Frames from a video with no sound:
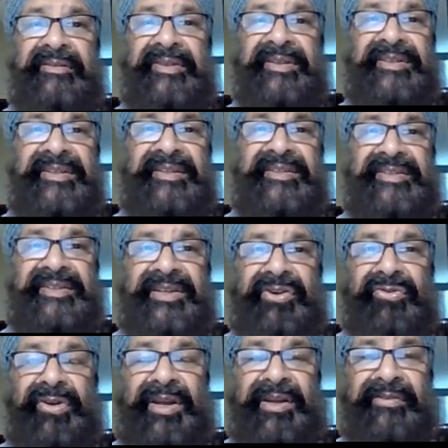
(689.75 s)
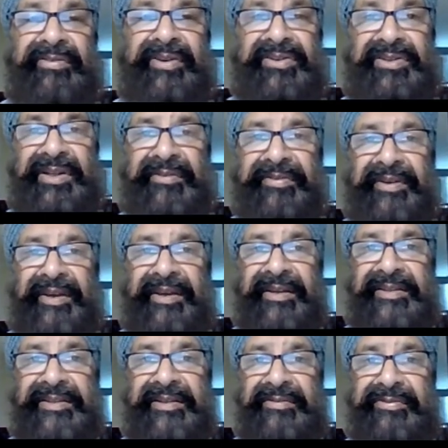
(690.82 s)
This is the craniofacial
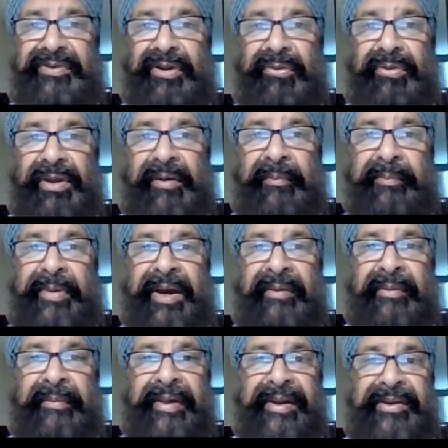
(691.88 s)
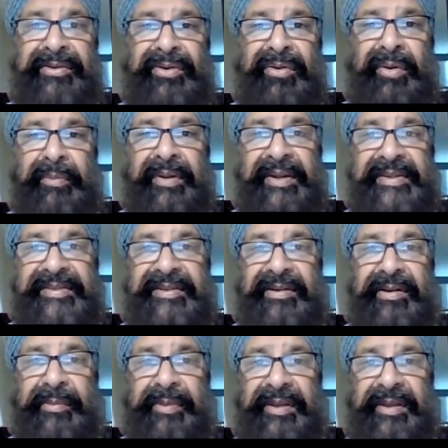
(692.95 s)
effects following biomimetic oral appliance
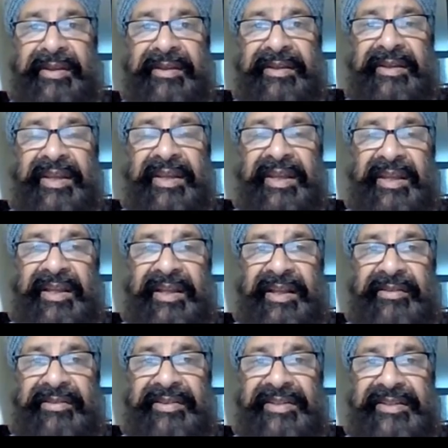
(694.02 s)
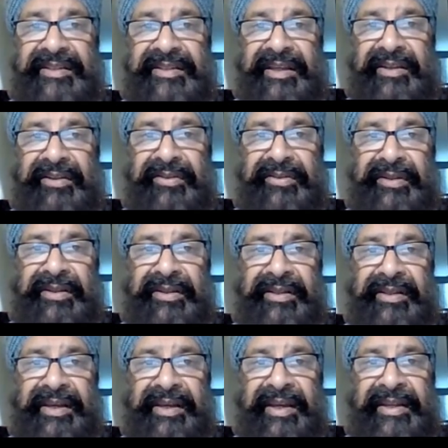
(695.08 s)
therapy. This is a
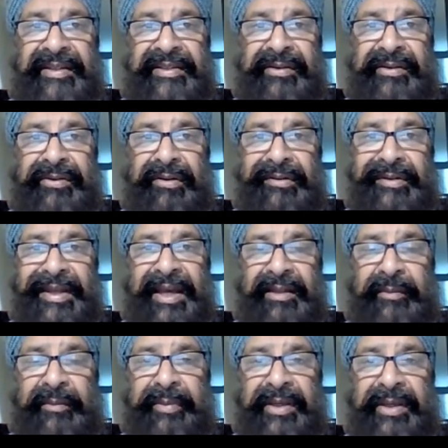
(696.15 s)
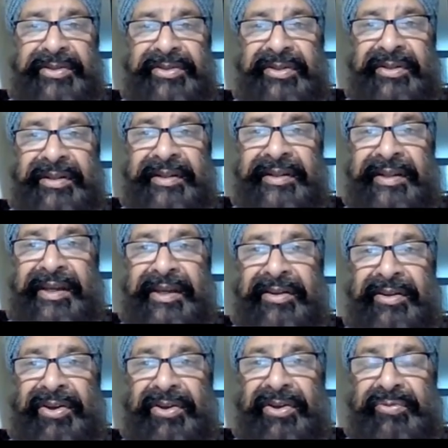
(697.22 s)
38-year-old adult patient
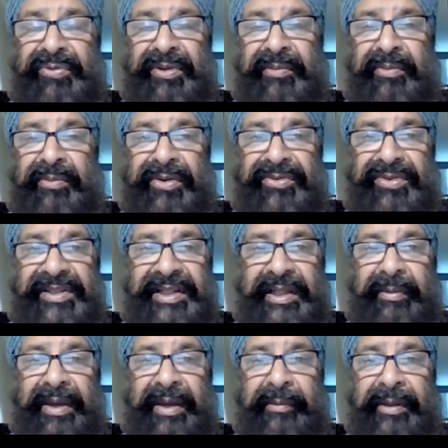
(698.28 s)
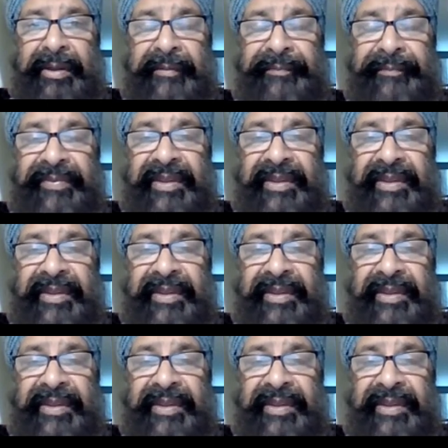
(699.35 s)
diagnosed with moderate sleep apnea.